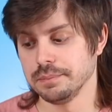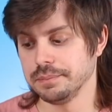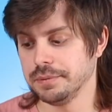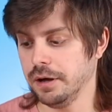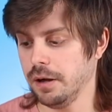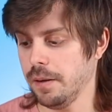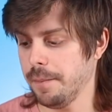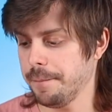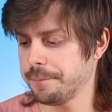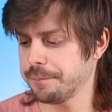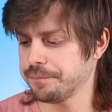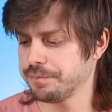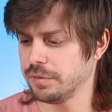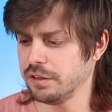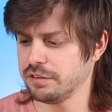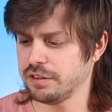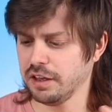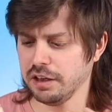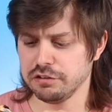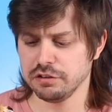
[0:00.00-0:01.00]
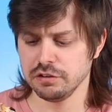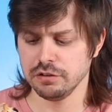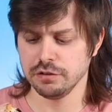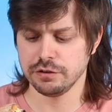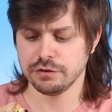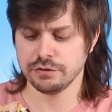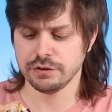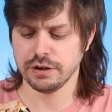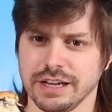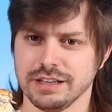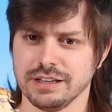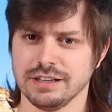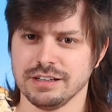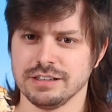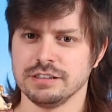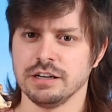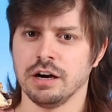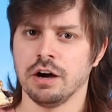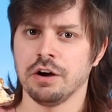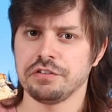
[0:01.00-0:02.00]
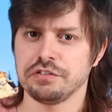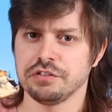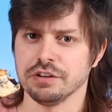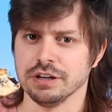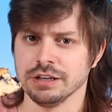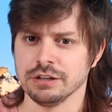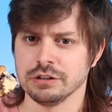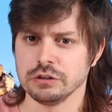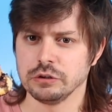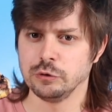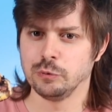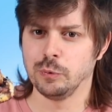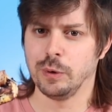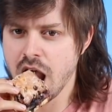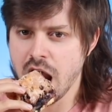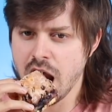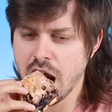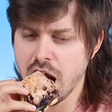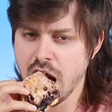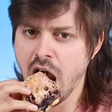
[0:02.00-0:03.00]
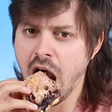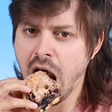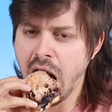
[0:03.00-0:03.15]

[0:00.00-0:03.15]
but this actually looks like kind of nasty in a good way. All right.